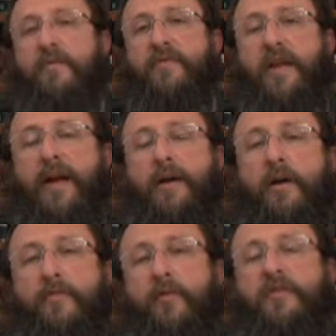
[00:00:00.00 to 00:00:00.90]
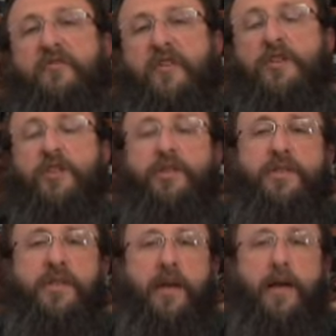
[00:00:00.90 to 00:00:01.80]
of those
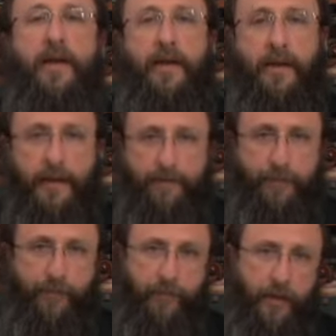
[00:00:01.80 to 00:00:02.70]
features in